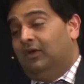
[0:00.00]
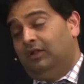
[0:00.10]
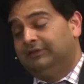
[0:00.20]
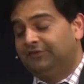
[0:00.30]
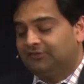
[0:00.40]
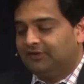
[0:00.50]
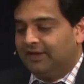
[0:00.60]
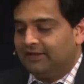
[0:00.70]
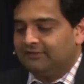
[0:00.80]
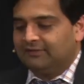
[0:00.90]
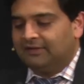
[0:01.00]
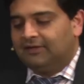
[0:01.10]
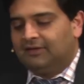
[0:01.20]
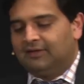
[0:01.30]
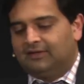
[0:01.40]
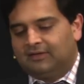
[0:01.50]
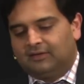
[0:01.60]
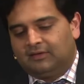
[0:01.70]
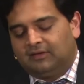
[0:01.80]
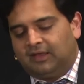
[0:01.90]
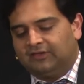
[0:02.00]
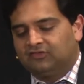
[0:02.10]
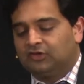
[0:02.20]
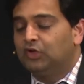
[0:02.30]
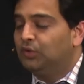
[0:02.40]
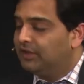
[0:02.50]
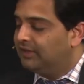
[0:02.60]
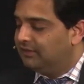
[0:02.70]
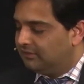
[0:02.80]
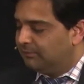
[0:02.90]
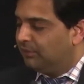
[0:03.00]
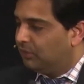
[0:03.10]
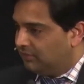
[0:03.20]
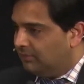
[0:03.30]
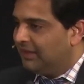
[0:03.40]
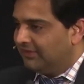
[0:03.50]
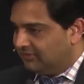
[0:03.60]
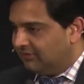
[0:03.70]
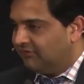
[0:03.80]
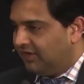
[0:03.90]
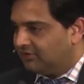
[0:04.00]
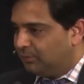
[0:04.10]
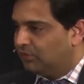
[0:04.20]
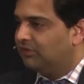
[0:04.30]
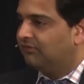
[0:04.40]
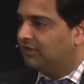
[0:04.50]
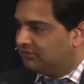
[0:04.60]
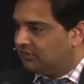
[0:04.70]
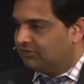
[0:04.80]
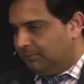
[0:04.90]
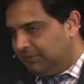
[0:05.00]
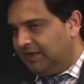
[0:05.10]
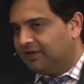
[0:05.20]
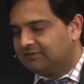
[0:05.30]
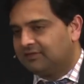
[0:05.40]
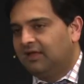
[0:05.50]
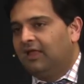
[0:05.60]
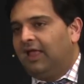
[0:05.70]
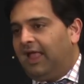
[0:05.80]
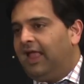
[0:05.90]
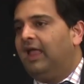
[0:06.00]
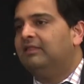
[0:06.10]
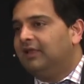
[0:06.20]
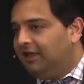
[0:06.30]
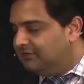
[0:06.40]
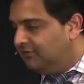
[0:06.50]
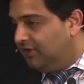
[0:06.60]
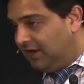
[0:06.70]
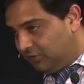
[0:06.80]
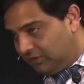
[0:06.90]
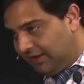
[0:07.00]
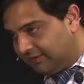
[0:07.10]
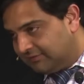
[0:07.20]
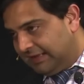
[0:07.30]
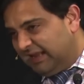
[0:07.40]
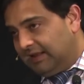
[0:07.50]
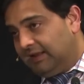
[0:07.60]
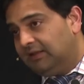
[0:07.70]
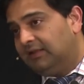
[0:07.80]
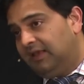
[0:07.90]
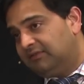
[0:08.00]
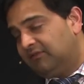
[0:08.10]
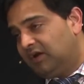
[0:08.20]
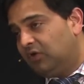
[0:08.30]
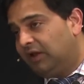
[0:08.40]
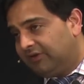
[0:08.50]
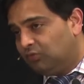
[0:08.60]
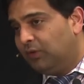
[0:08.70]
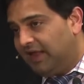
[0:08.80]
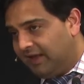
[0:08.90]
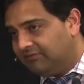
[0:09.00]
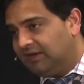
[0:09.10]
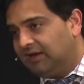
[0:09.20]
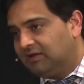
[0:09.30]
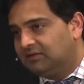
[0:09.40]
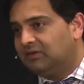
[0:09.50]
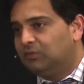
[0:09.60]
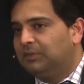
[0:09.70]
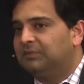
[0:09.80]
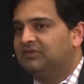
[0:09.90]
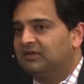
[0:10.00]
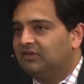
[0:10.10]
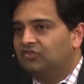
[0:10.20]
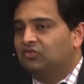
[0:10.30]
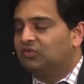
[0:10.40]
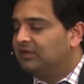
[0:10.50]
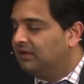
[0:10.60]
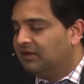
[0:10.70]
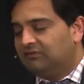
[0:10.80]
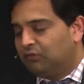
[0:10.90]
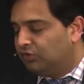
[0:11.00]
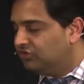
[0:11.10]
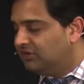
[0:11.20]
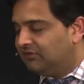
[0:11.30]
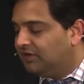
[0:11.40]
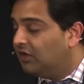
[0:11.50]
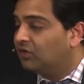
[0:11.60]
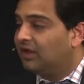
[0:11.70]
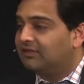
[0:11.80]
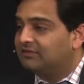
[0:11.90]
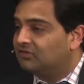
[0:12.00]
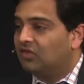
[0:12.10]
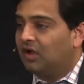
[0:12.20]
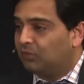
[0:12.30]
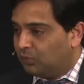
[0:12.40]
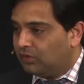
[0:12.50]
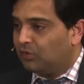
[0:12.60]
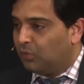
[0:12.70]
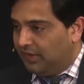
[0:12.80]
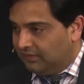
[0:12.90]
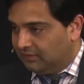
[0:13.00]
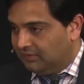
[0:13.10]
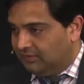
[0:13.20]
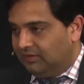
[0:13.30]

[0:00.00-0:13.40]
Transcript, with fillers: all these trials uh, and excluded both the blastic phase, both the VIX CPX and the Aza venetoclax. And in the Aza venetoclax, we have data that will be presented soon that unfortunately venetoclax does not work well